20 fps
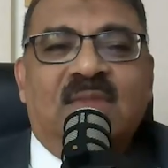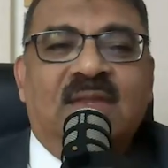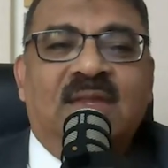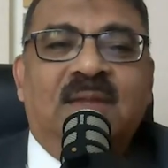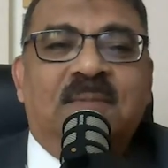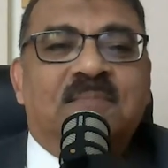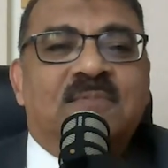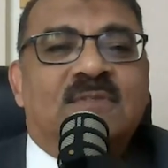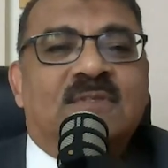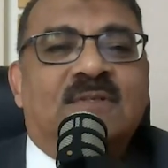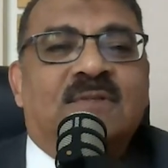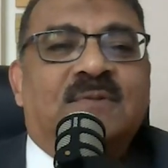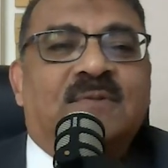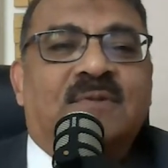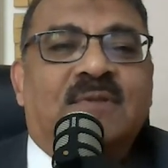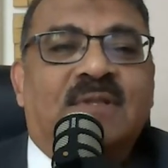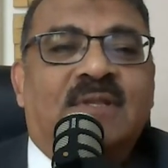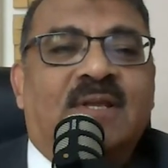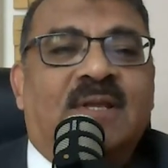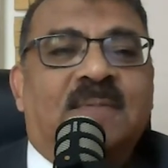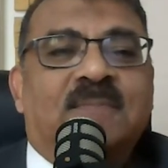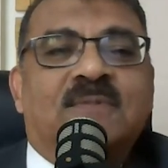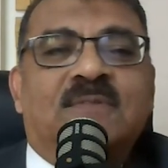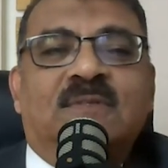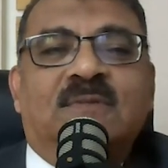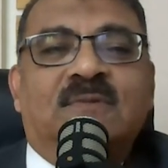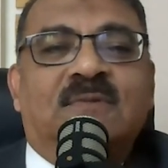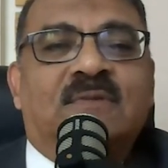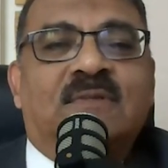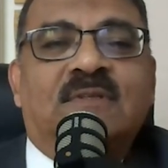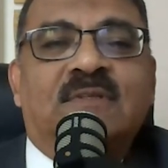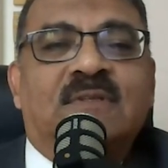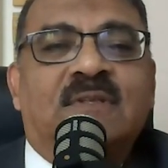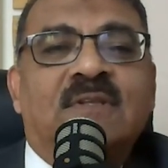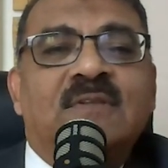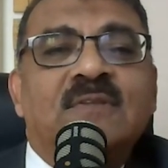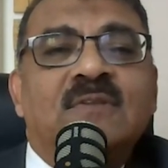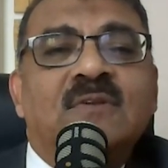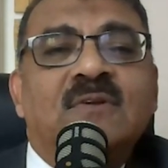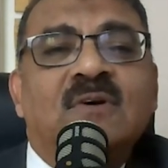Absolutely, absolutely.
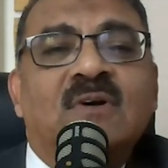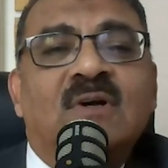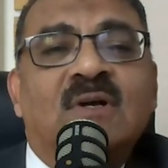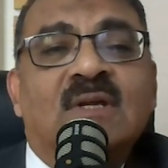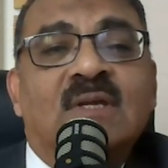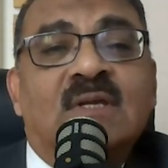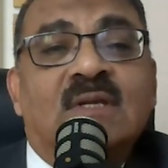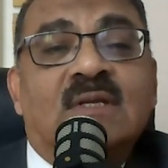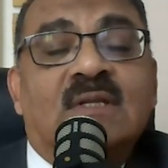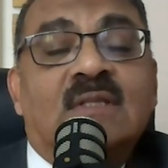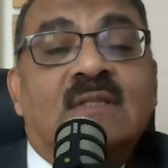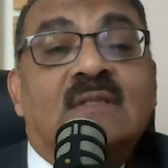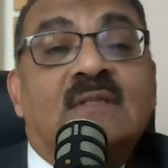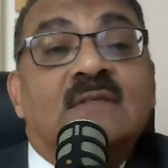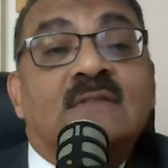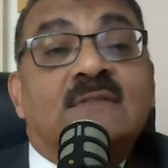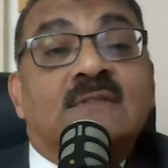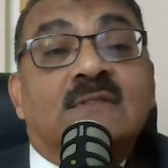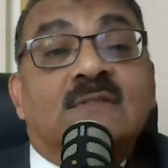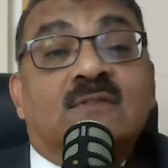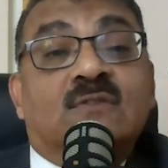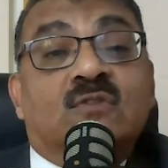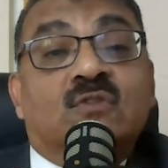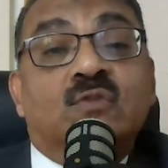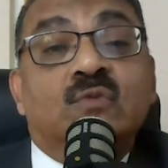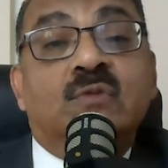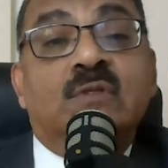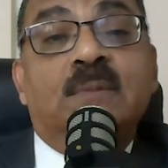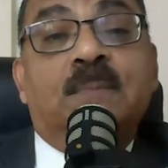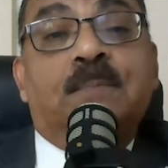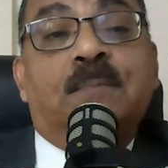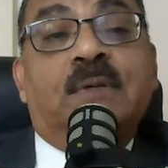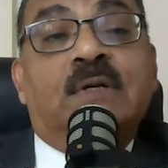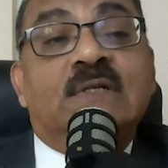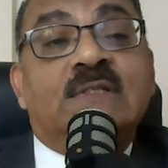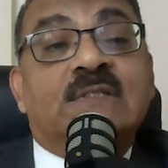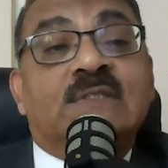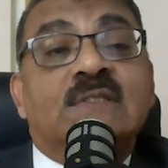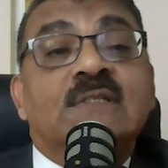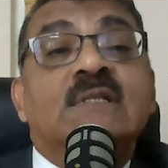And this is truly
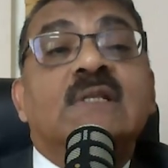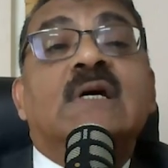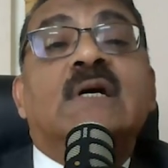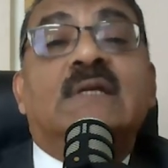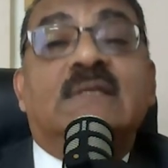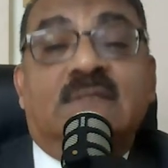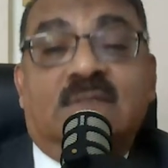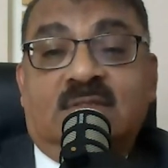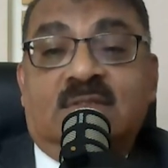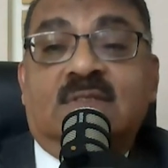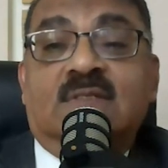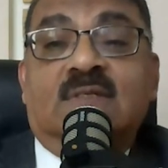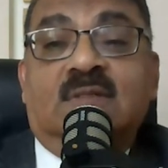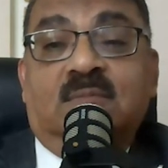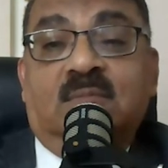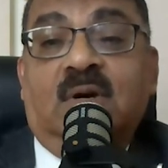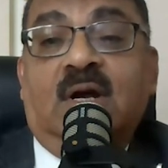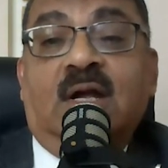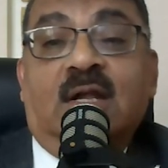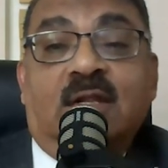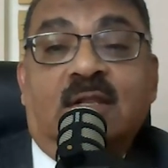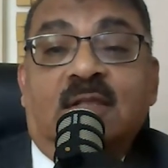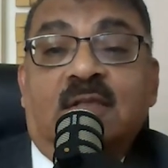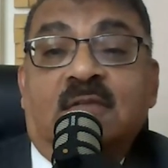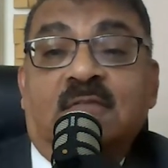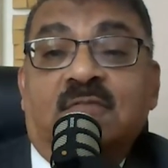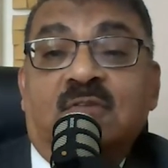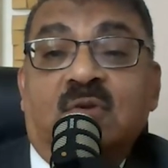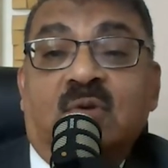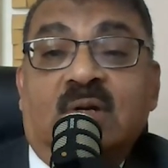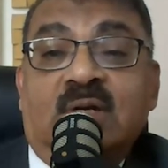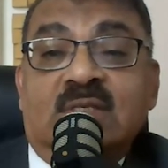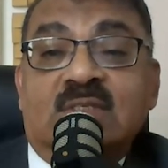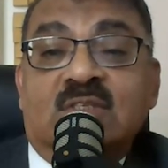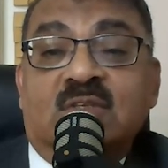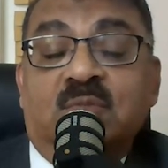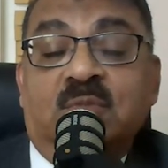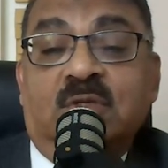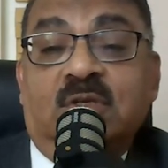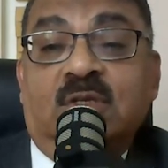personalized marketing, if you
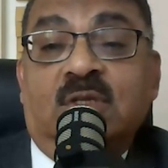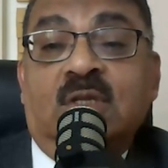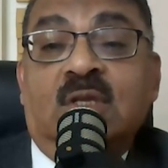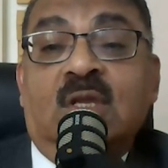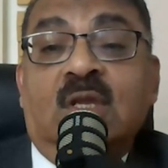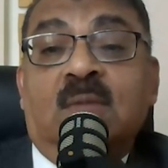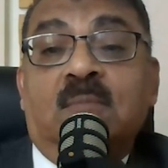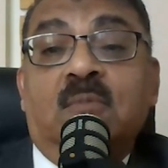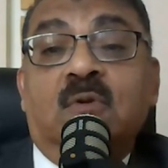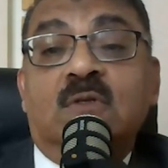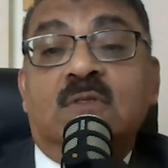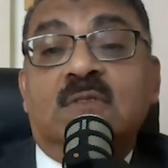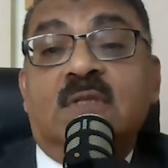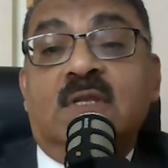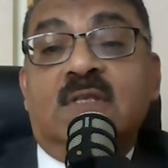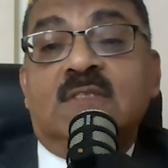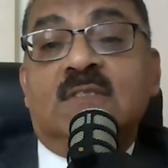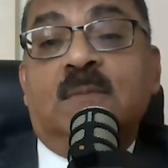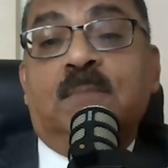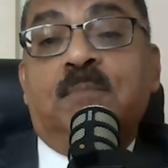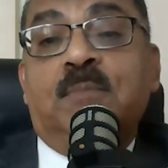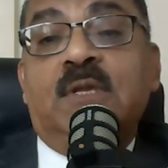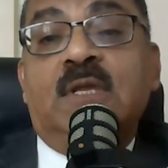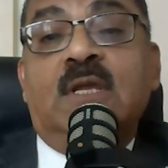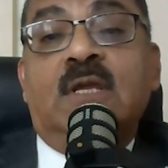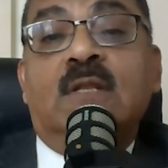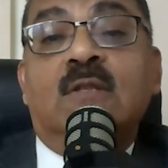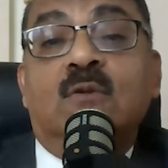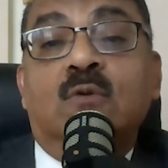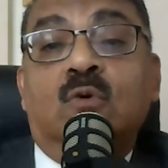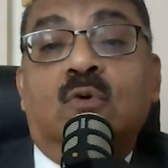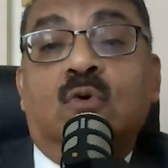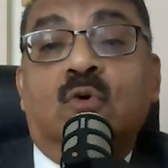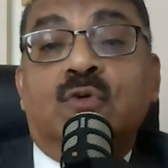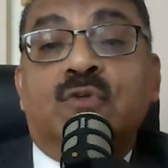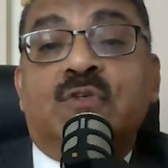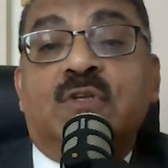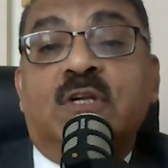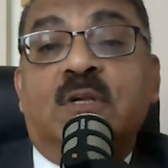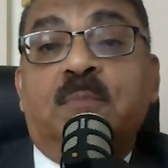ask me, because there is a PLU
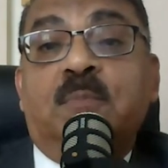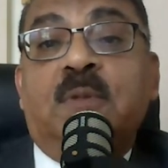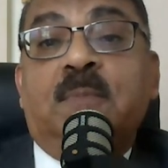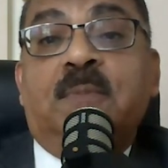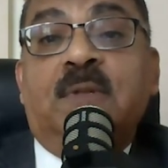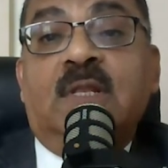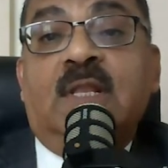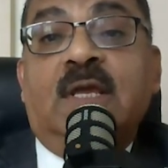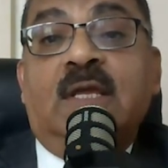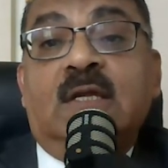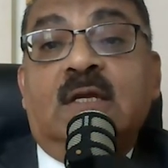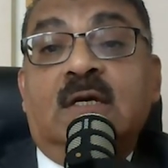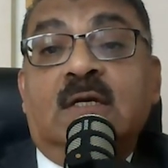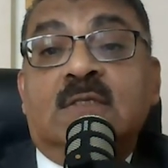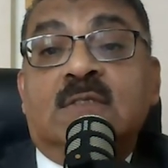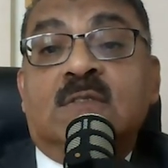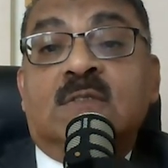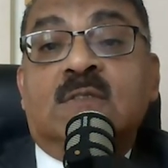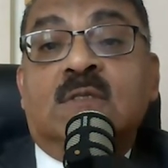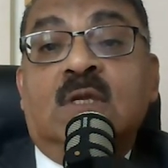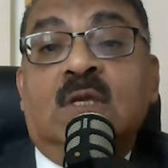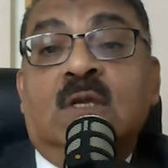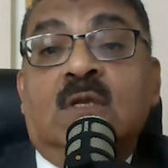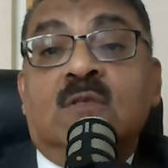quotient, people like us.